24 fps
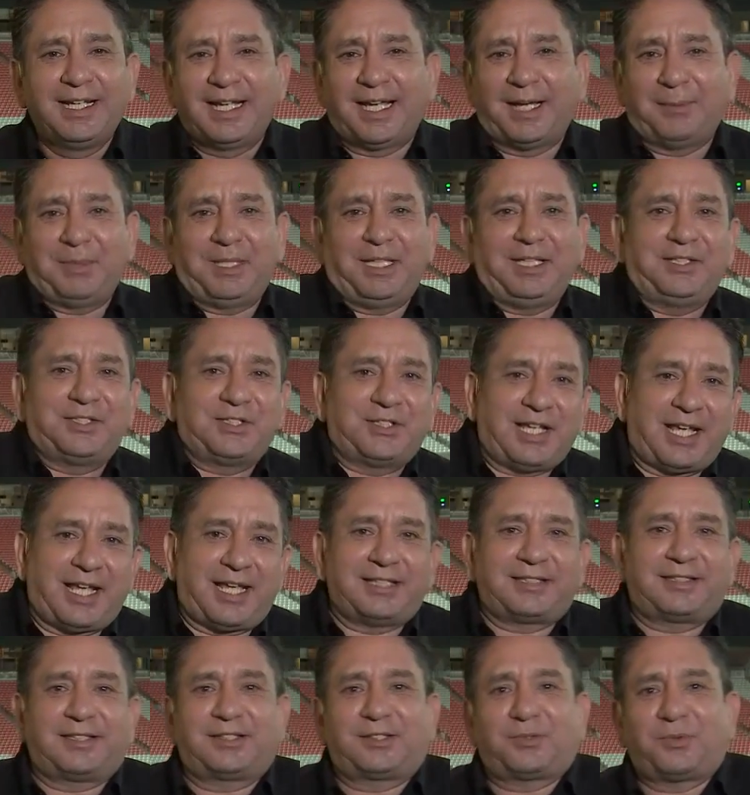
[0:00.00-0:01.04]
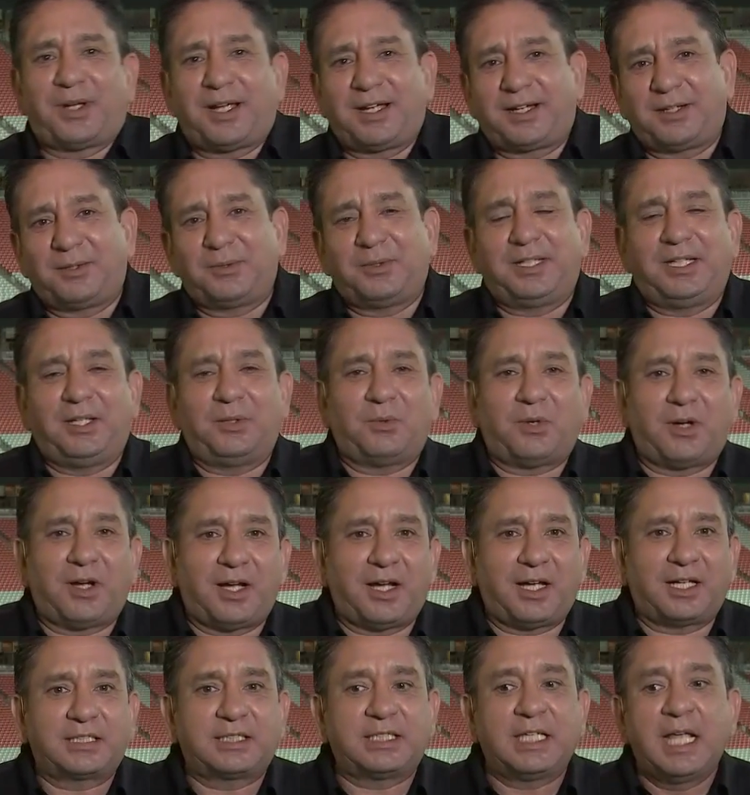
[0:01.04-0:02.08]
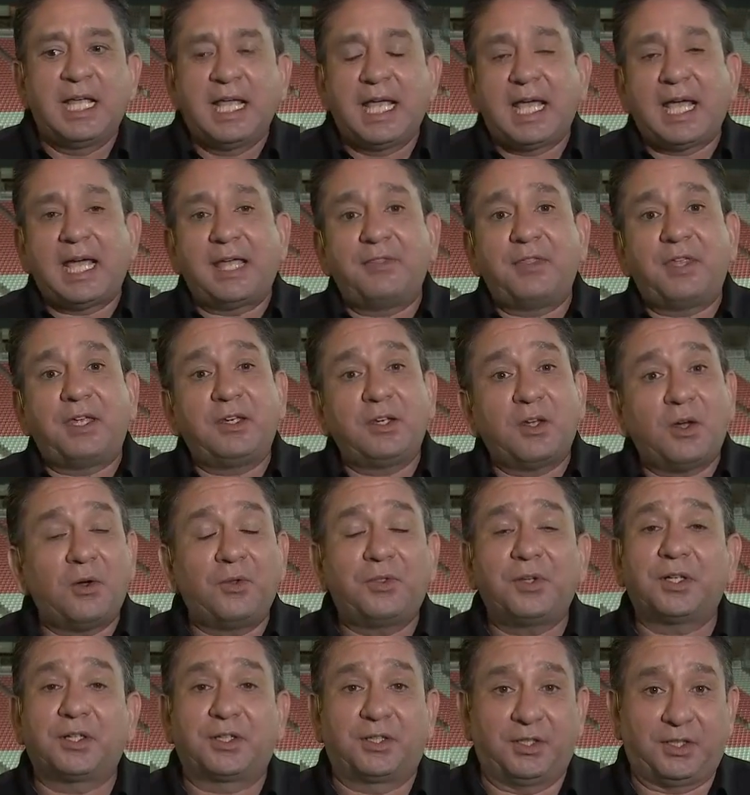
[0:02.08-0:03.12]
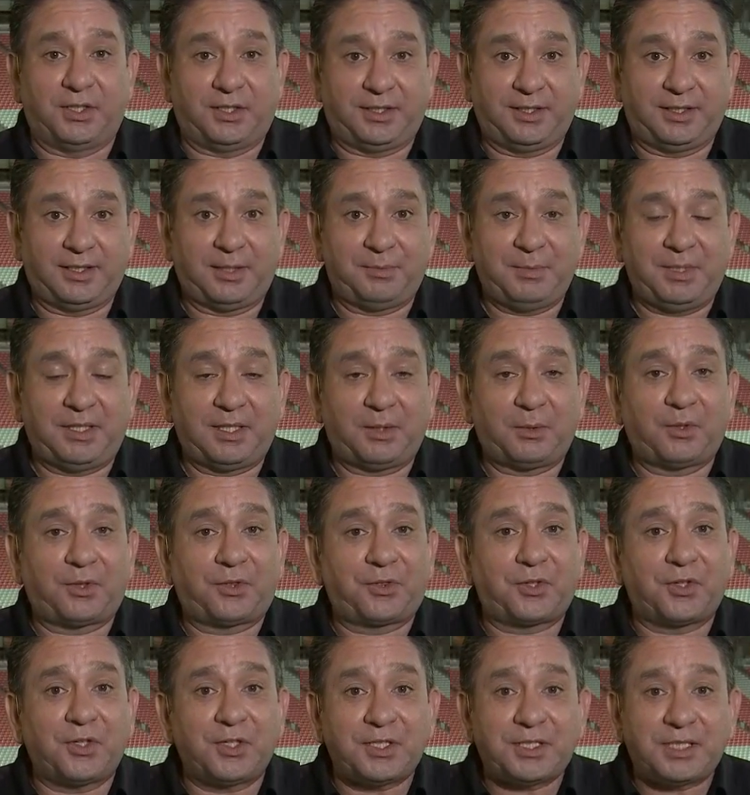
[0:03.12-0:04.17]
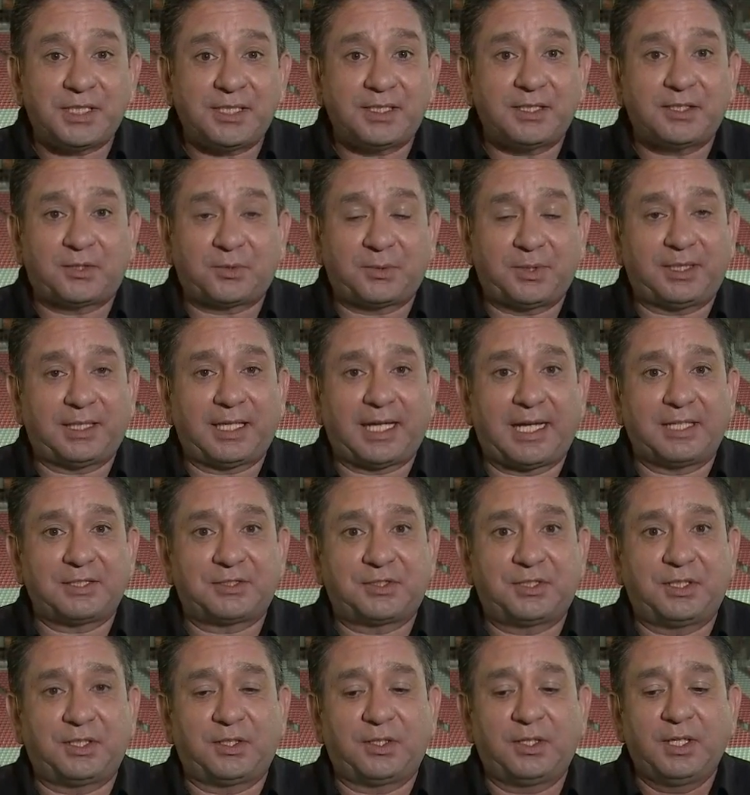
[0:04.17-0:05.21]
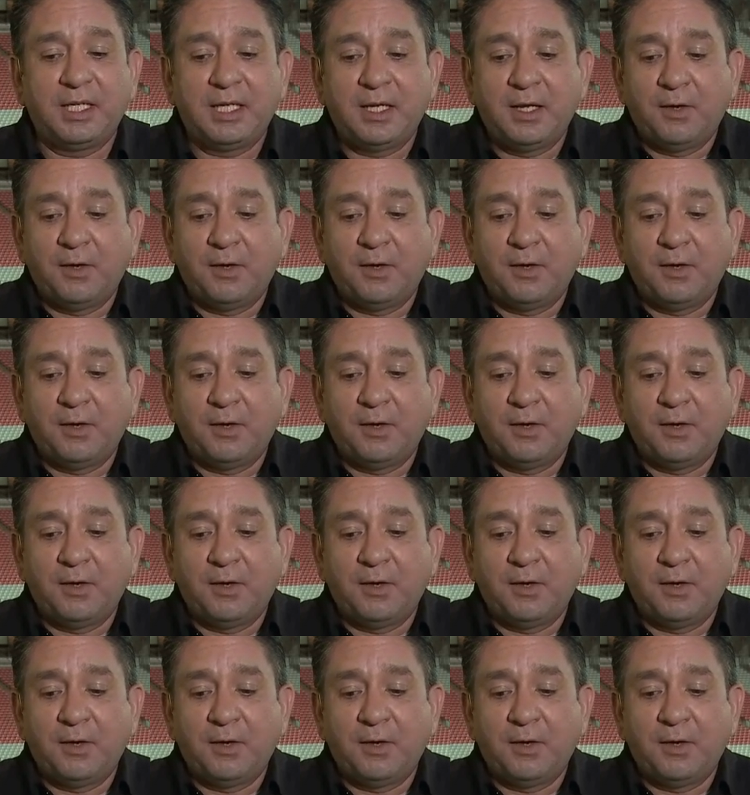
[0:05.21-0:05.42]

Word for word: I mean, he just has the swagger when he walks, and they know they're good. I mean, they were 13 and 3 last year.